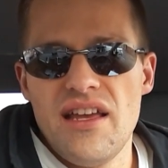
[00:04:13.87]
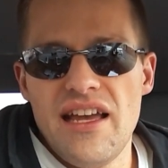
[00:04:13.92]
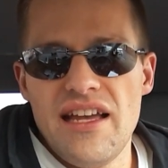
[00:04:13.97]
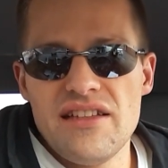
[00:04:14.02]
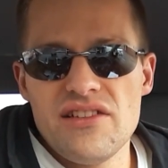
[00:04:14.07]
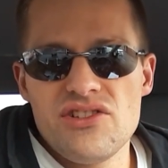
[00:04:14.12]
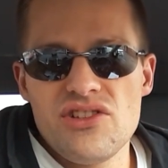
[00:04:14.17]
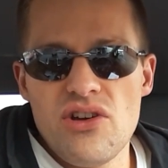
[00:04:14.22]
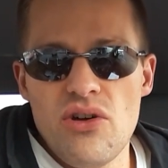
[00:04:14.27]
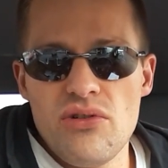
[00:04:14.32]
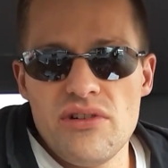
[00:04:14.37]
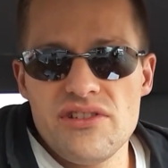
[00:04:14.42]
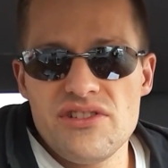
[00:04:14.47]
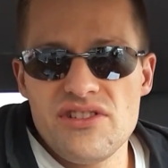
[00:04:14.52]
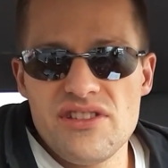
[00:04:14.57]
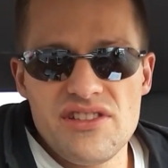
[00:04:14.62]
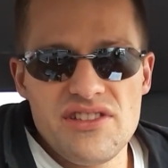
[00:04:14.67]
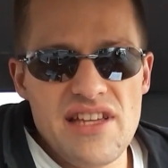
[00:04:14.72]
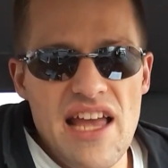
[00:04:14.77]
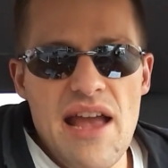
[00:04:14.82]
And so it's
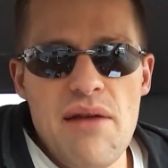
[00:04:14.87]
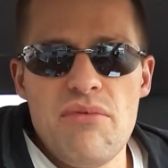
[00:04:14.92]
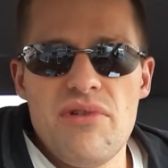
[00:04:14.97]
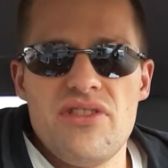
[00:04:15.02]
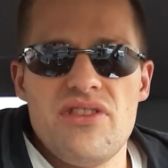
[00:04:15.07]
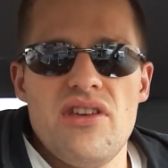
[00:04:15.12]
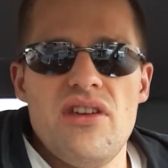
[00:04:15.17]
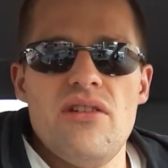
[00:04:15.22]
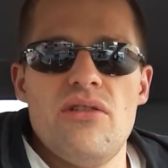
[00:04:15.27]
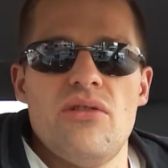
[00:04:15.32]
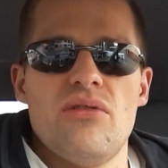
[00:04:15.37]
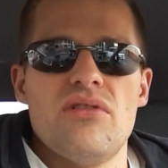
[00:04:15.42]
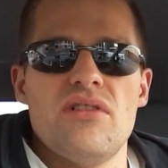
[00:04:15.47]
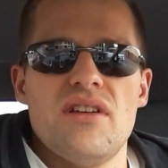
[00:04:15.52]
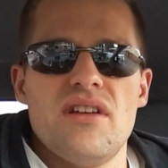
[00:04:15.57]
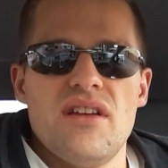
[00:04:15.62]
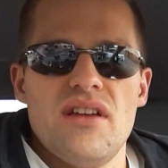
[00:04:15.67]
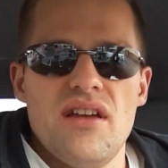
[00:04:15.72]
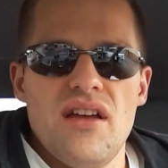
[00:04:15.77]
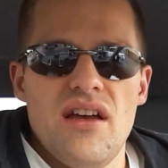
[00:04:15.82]
the same with you.
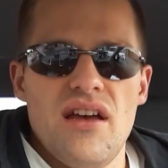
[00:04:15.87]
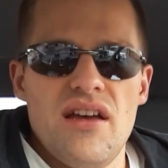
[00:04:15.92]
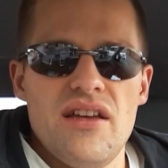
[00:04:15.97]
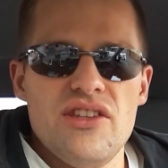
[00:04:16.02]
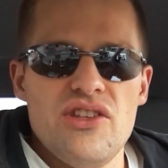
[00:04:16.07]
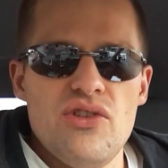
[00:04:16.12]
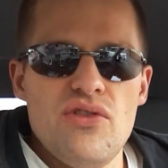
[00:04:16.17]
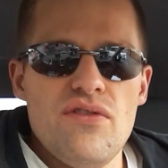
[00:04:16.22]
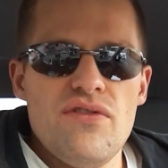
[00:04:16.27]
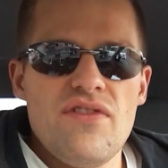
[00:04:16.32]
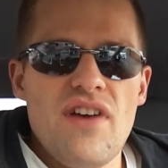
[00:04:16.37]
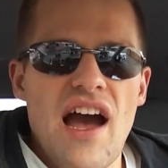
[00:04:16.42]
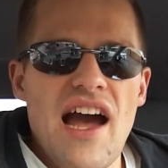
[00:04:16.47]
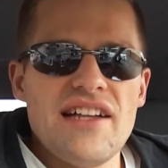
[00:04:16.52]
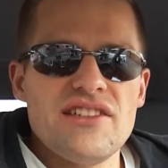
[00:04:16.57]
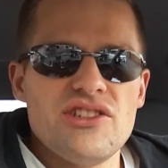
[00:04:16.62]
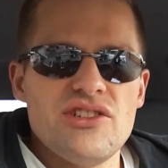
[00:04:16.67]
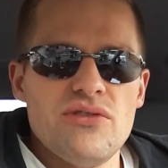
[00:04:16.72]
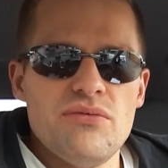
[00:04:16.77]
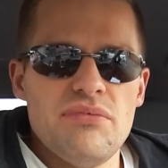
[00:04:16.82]
Uh, you've
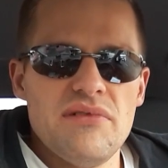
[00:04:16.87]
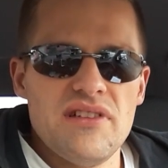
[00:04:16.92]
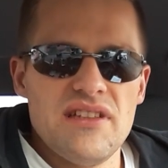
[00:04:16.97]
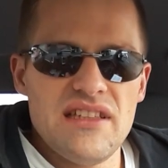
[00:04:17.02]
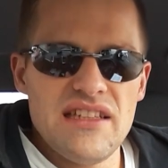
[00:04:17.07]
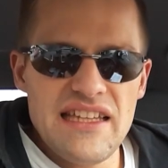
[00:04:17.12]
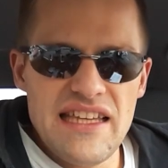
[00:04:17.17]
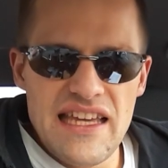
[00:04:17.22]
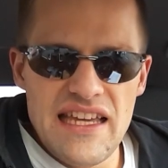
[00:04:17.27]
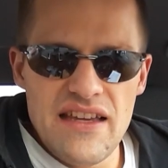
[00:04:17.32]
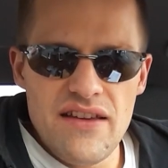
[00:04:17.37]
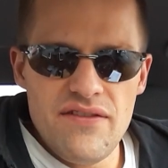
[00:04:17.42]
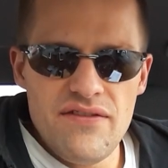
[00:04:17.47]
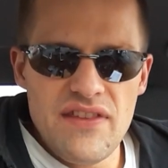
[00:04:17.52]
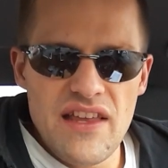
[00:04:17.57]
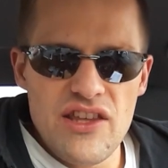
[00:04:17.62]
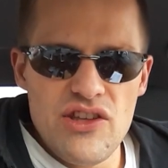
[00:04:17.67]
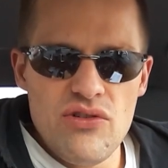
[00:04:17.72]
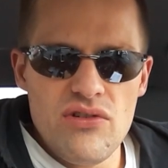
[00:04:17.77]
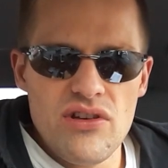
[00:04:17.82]
got to believe
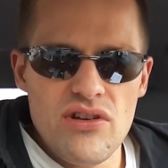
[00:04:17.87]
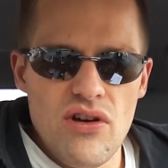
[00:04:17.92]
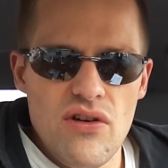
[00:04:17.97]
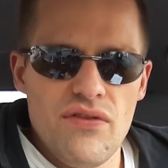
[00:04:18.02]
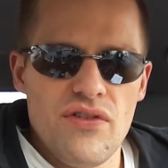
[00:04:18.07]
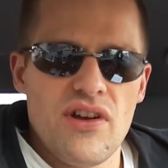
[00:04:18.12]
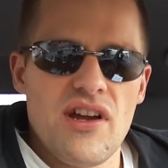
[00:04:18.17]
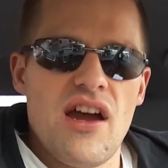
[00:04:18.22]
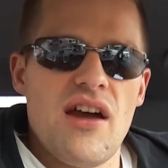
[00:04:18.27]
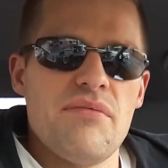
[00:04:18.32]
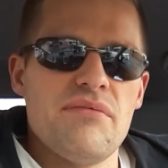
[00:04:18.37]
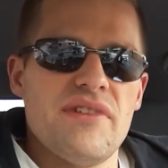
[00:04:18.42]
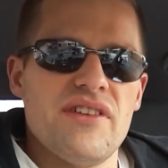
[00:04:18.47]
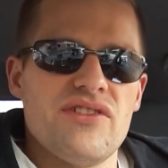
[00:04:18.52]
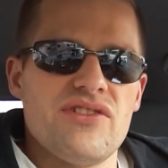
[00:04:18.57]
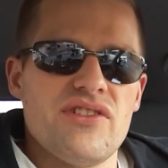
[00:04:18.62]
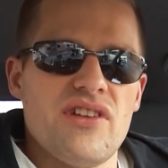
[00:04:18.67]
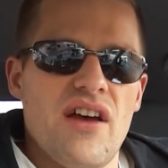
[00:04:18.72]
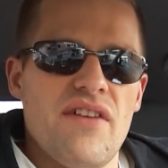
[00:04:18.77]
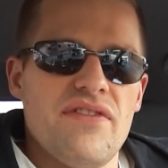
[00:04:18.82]
that you can overcome this
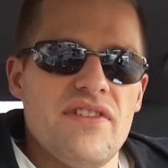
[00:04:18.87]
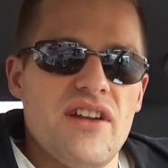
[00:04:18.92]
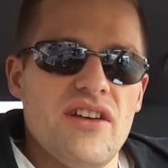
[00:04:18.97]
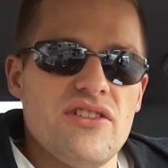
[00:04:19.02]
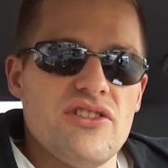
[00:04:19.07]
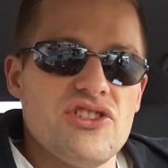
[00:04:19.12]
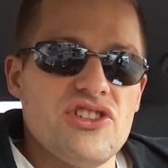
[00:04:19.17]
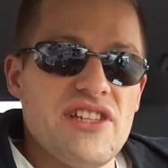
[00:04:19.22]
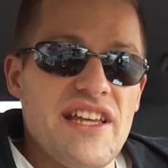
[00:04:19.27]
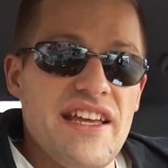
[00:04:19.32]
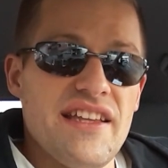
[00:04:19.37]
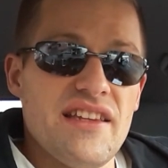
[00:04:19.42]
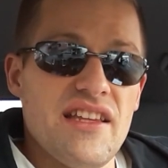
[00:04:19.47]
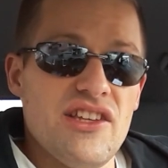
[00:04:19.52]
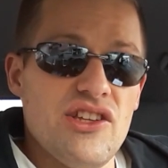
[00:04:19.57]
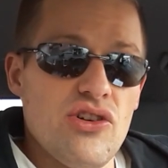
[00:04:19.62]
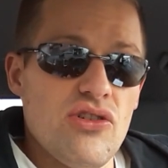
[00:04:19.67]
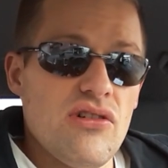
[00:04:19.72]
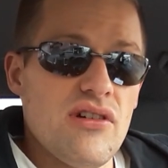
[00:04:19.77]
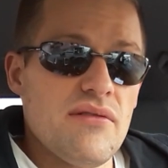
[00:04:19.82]
stuff and understand that
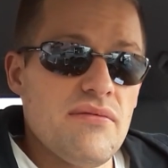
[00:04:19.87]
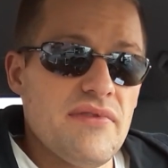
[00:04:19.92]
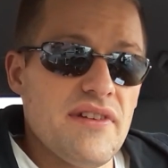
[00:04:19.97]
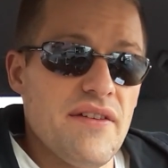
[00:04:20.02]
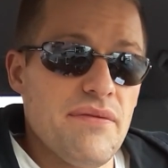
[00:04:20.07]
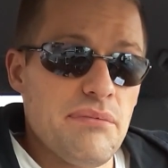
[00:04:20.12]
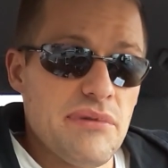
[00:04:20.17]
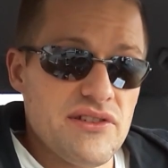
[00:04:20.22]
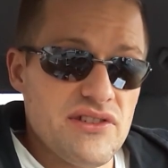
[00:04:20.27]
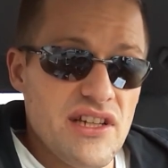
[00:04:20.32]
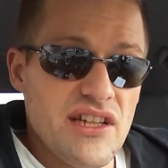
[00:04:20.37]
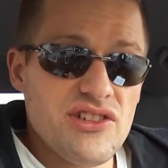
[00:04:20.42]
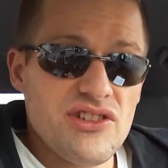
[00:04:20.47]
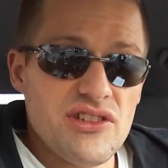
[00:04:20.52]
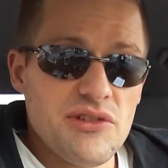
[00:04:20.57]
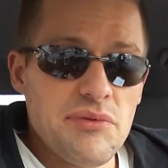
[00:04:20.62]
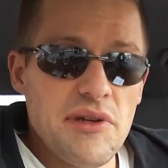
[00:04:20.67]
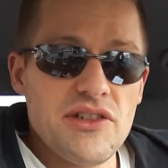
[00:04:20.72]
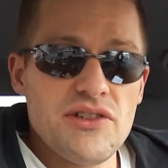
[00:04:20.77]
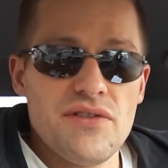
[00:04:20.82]
you're in a position,
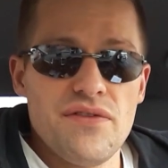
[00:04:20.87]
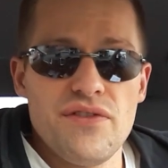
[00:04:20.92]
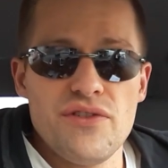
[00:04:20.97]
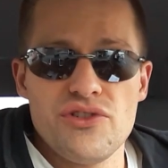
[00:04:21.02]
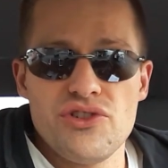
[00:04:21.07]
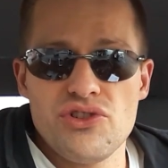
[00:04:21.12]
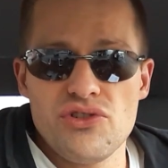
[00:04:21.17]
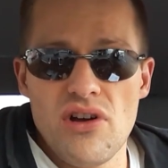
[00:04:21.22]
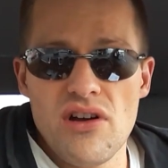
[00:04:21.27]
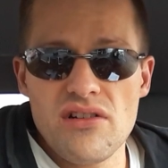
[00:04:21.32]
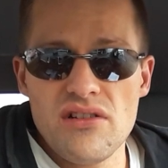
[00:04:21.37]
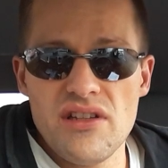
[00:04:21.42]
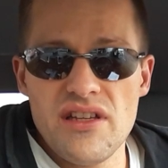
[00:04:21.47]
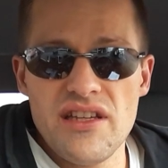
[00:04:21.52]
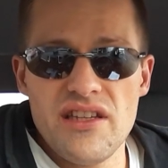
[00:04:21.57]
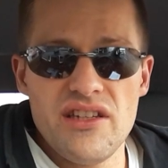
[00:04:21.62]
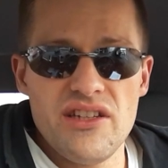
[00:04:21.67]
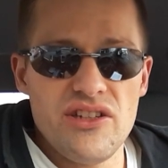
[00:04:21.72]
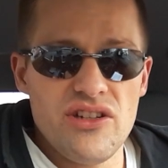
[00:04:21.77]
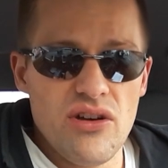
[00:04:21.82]
especially if you're
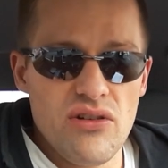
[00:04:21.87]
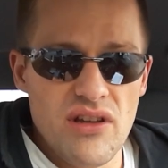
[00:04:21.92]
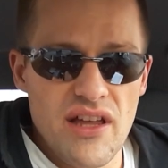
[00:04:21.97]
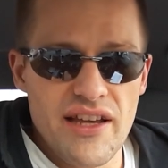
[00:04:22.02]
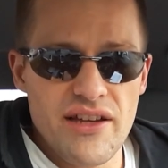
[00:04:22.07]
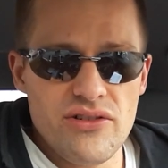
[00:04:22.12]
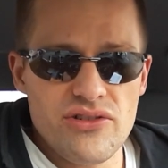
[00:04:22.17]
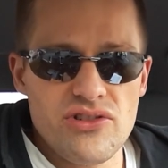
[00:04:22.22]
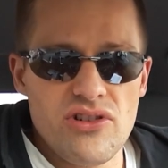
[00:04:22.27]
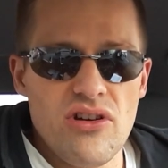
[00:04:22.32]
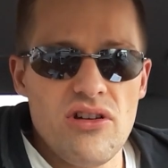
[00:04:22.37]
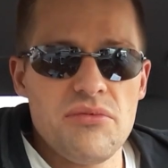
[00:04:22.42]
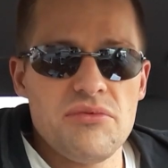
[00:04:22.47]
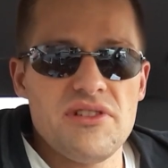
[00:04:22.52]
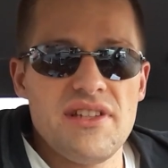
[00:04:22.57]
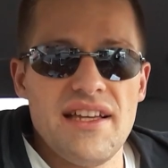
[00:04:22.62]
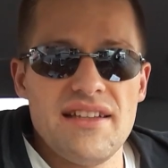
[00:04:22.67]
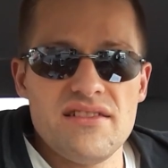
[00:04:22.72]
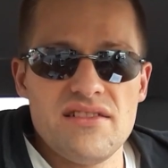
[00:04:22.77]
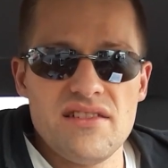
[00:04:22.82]
struggling and you don't like your
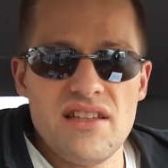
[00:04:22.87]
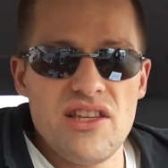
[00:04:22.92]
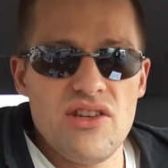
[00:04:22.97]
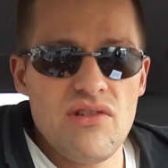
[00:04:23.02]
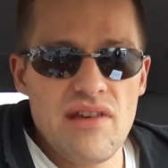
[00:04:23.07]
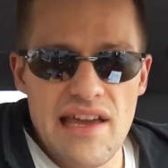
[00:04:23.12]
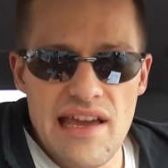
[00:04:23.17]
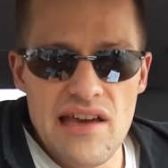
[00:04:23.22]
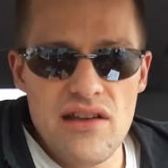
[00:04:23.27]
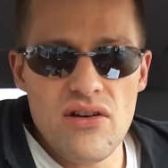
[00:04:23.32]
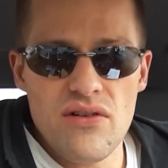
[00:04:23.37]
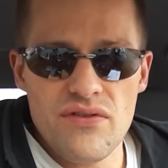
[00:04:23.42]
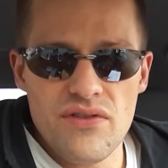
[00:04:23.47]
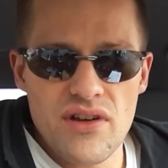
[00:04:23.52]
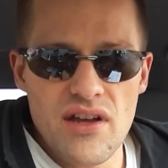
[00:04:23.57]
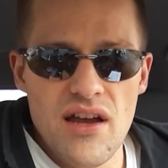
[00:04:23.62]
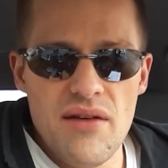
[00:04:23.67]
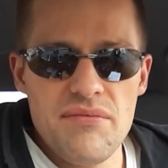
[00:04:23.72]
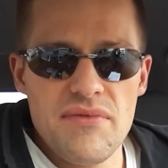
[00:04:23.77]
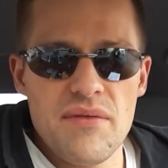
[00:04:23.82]
circumstances, that you can
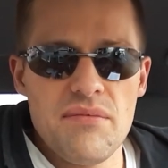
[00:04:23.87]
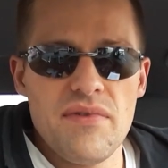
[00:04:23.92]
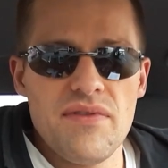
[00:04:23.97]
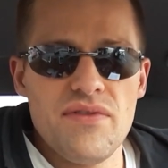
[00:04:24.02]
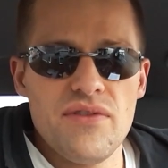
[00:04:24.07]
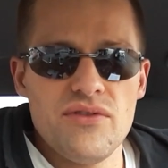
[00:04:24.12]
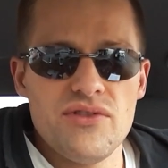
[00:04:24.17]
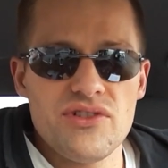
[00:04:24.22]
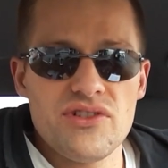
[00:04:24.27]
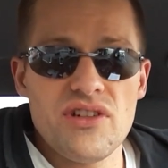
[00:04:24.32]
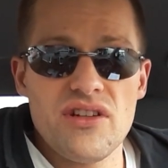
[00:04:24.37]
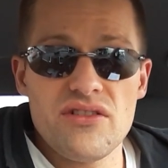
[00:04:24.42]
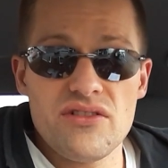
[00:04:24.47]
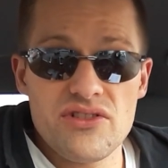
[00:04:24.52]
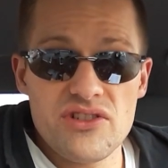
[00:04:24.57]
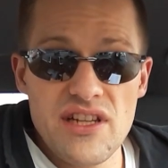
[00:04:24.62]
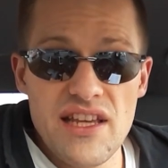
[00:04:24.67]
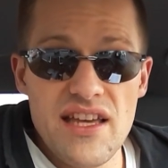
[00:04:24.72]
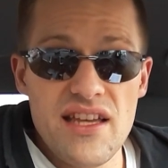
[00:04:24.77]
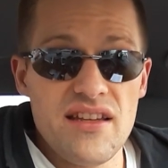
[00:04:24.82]
overcome them if you just
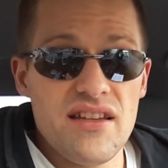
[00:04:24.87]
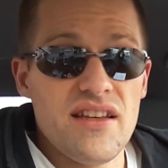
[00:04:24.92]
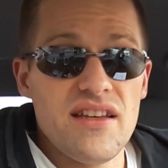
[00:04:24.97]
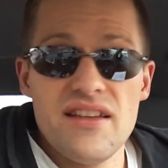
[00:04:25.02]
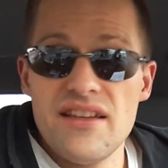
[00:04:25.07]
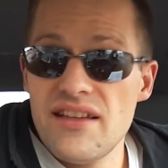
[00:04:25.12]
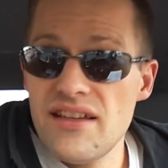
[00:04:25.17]
understand